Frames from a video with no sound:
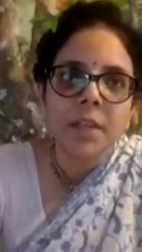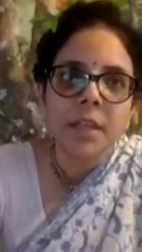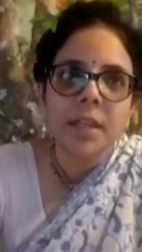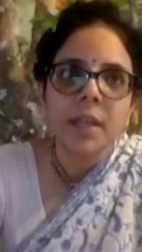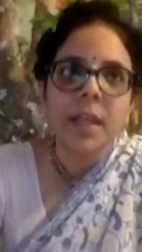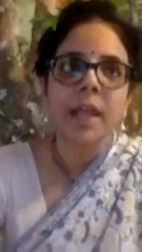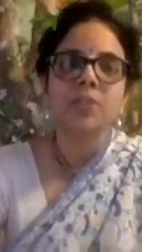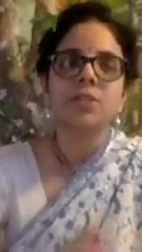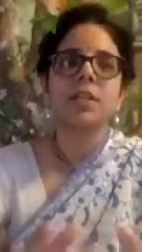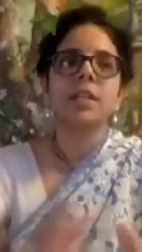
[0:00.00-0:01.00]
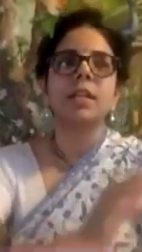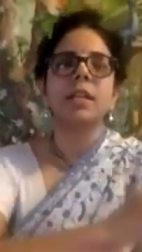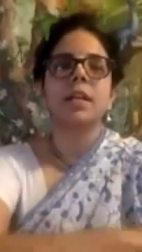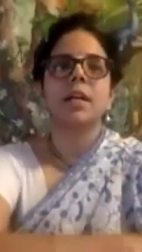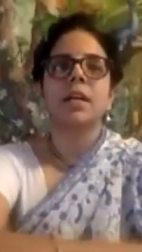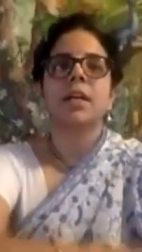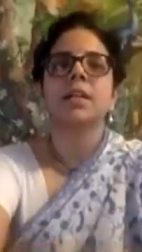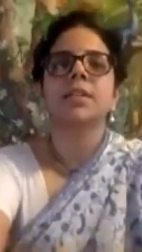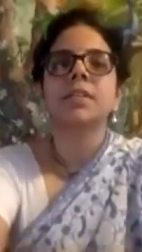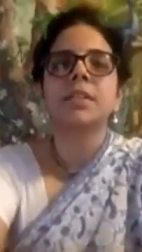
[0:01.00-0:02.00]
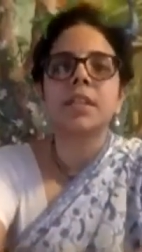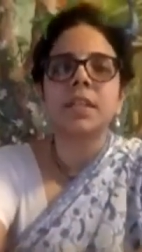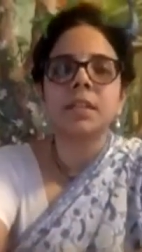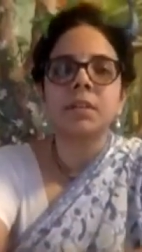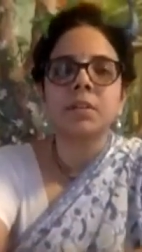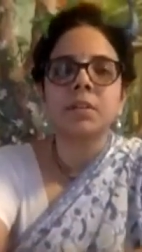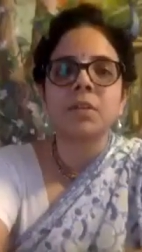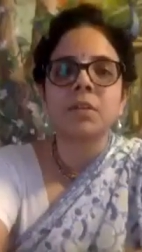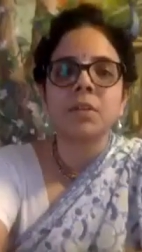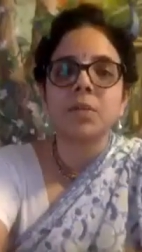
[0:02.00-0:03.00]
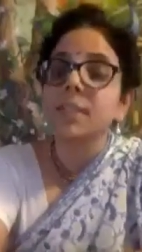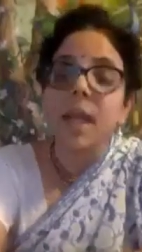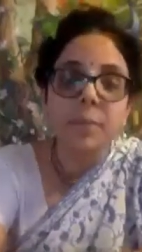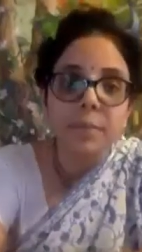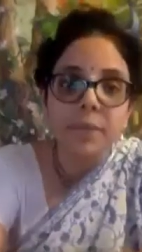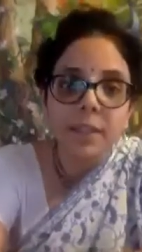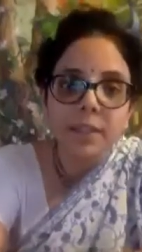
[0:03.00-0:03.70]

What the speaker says: actually see what's happening.